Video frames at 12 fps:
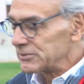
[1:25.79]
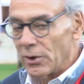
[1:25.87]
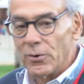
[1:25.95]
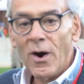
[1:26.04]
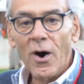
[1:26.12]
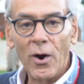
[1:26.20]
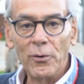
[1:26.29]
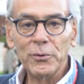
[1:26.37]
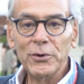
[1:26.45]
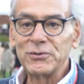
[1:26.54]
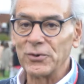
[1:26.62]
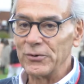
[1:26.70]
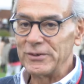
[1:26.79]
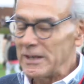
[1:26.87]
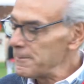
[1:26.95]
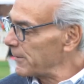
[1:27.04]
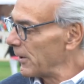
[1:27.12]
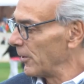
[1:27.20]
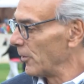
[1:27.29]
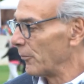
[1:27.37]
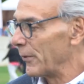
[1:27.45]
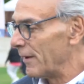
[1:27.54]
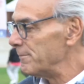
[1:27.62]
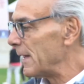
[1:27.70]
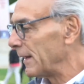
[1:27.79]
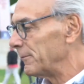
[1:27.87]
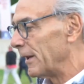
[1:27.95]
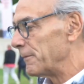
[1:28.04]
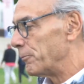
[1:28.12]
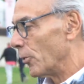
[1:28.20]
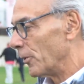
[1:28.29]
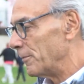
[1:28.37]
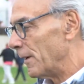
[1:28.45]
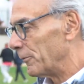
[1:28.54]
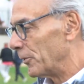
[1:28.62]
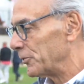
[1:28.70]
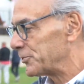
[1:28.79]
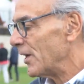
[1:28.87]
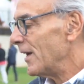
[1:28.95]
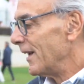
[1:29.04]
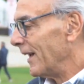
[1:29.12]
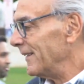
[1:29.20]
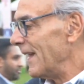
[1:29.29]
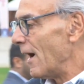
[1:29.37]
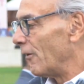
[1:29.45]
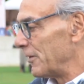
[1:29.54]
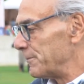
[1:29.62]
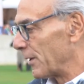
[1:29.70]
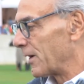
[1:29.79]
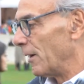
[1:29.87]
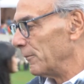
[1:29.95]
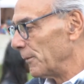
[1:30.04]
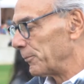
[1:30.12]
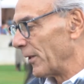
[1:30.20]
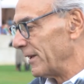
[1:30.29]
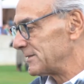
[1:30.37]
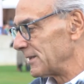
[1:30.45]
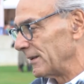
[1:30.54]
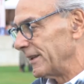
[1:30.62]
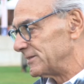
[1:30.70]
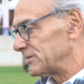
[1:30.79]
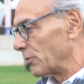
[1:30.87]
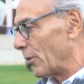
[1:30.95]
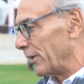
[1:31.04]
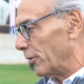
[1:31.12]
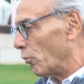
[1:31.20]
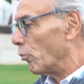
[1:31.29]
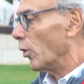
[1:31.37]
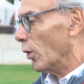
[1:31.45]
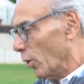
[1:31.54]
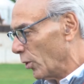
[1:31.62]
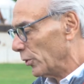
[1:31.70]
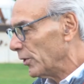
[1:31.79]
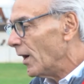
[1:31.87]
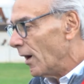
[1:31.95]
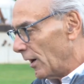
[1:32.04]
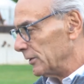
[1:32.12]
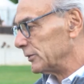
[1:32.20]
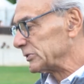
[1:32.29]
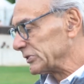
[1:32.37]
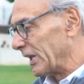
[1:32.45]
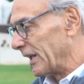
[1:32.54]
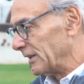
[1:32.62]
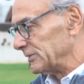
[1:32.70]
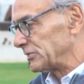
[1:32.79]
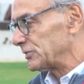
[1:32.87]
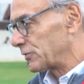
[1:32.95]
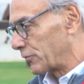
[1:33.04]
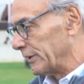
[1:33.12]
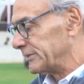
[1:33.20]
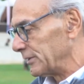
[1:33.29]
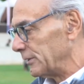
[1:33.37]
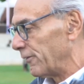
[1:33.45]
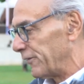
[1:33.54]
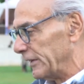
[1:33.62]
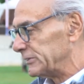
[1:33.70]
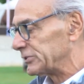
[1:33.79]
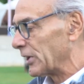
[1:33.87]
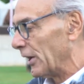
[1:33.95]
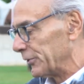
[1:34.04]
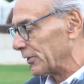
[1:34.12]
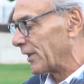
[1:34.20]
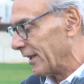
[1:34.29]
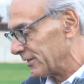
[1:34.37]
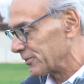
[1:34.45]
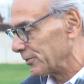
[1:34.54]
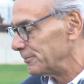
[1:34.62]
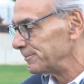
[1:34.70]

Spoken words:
So our roots are deep here. We have many, many board members, and now we've become the place that leads the way the world understands, treats, and defeats childhood cancer.